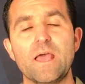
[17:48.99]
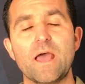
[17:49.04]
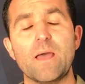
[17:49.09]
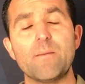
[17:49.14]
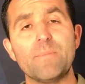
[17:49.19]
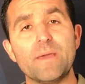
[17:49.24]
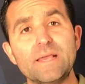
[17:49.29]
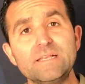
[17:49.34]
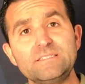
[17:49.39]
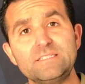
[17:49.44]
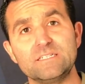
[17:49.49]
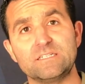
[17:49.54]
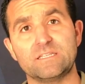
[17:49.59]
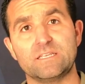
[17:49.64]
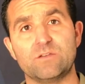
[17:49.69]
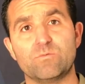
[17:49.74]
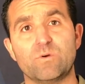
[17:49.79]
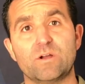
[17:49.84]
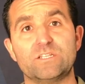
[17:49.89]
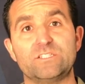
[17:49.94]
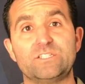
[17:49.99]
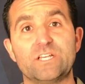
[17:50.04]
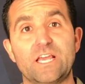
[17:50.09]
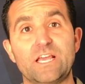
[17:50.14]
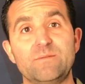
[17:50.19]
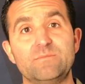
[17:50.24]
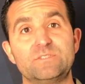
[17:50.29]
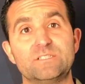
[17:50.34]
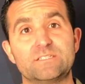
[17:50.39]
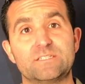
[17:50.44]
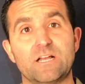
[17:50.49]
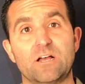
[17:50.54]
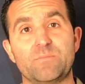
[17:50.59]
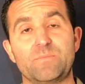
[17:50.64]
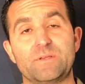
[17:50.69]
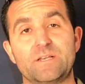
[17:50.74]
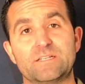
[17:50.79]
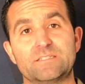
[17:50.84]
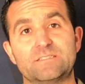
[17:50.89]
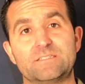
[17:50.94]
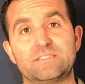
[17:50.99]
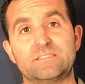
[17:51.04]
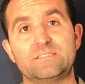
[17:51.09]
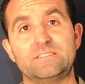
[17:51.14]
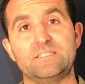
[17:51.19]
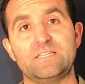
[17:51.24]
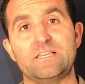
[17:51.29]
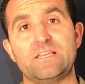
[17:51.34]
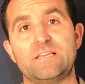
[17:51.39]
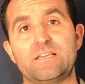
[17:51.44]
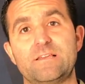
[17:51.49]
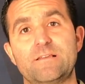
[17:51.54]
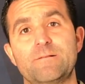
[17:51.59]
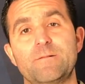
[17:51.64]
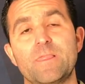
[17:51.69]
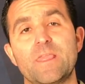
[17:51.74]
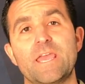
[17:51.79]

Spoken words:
And basically, what James is helping us to see